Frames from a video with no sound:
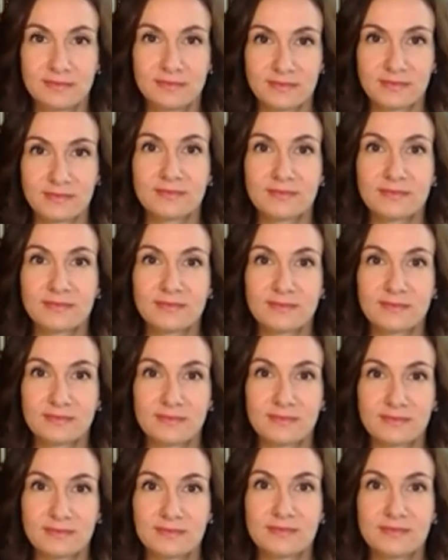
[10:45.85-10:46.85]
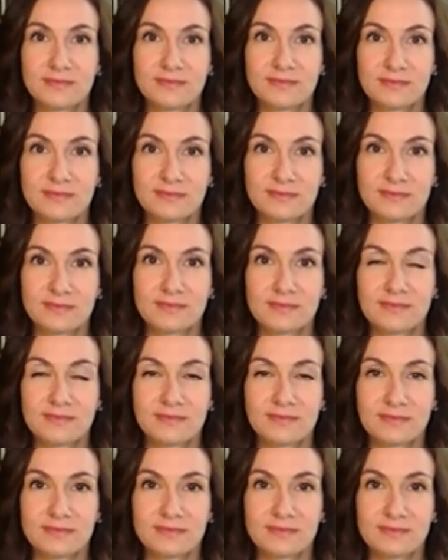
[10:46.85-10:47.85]

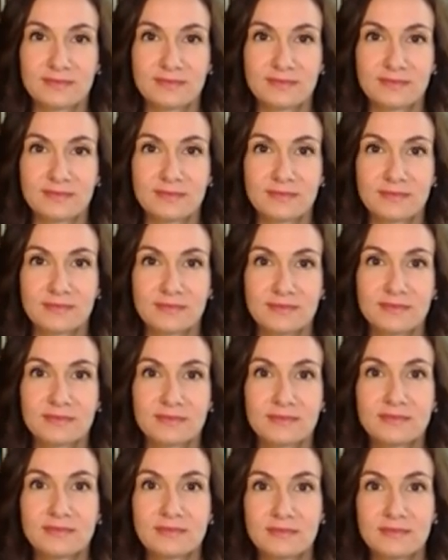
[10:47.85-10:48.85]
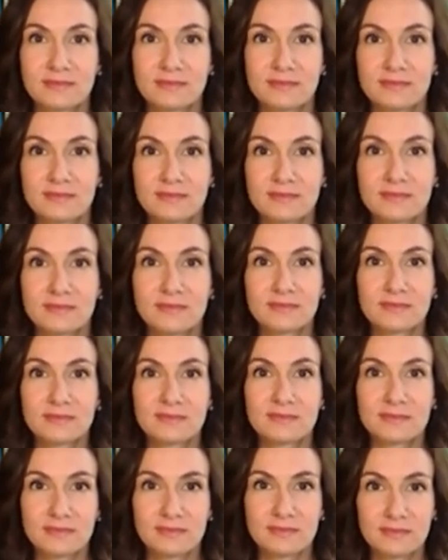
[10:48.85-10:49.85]

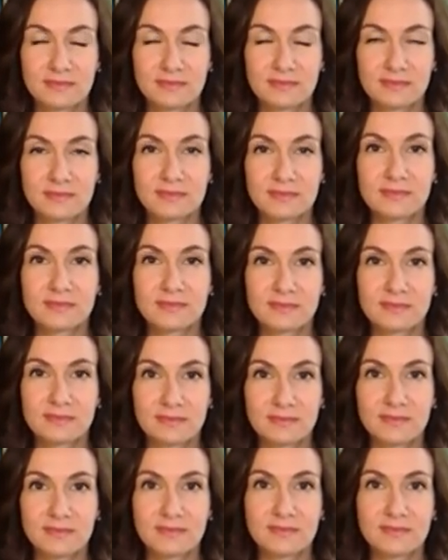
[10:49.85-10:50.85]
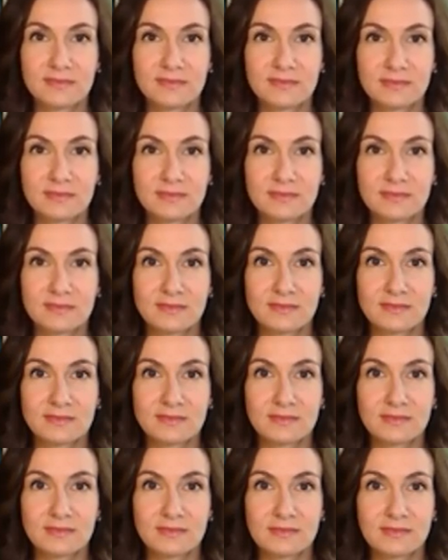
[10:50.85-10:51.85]

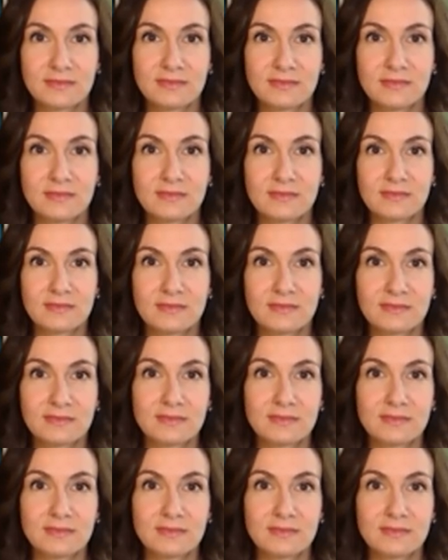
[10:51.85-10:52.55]
[no speech]